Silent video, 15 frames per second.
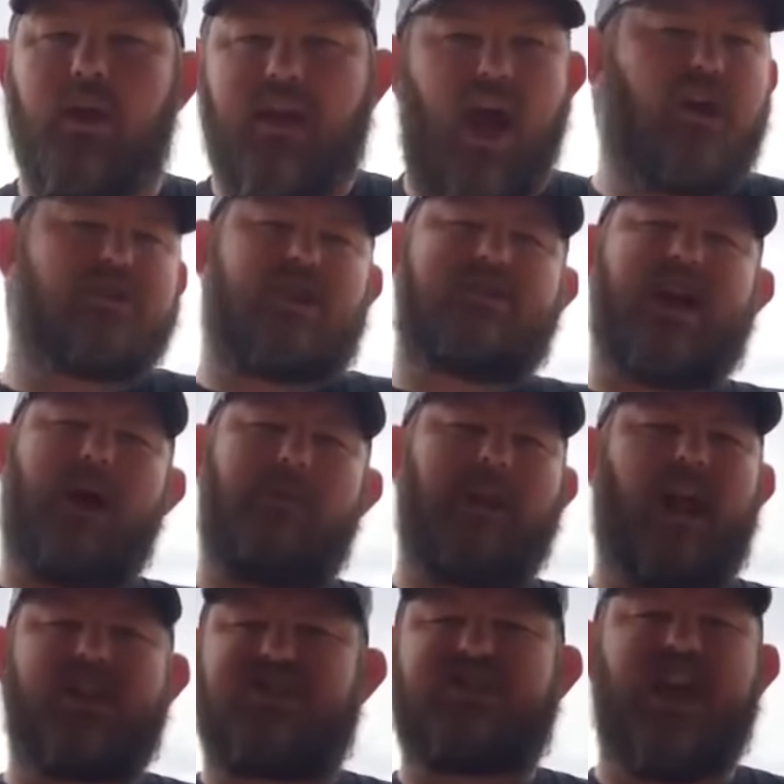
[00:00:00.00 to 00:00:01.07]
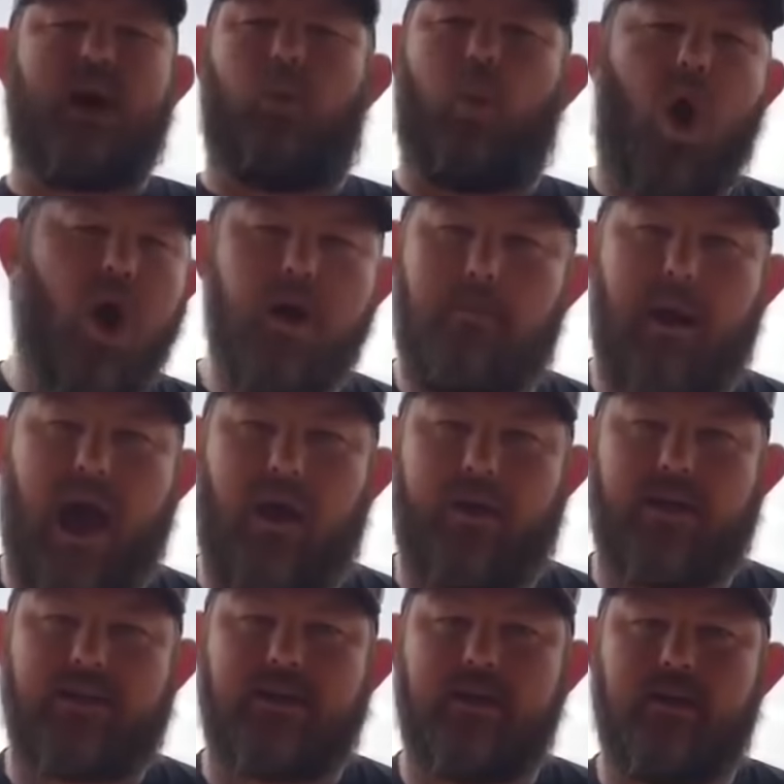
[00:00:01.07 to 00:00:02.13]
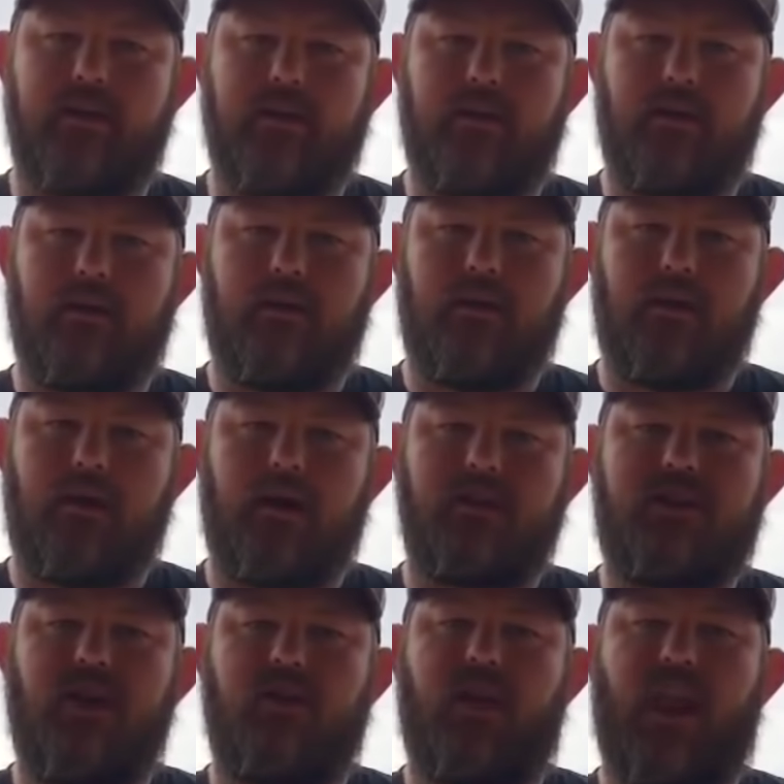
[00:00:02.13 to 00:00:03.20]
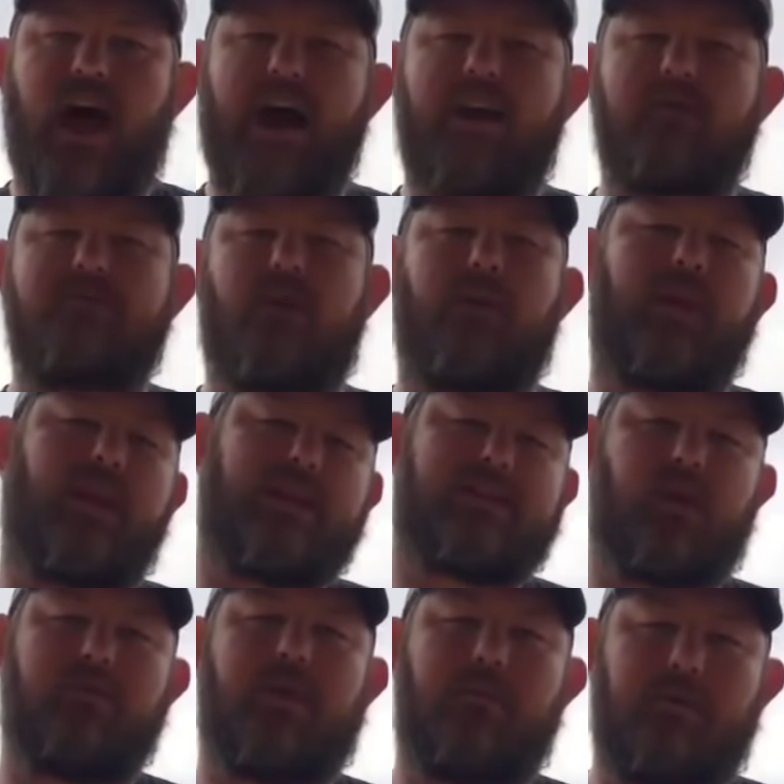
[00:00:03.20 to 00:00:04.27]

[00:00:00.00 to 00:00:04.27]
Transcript: They also tell me not to say a word about it until the lineups are released on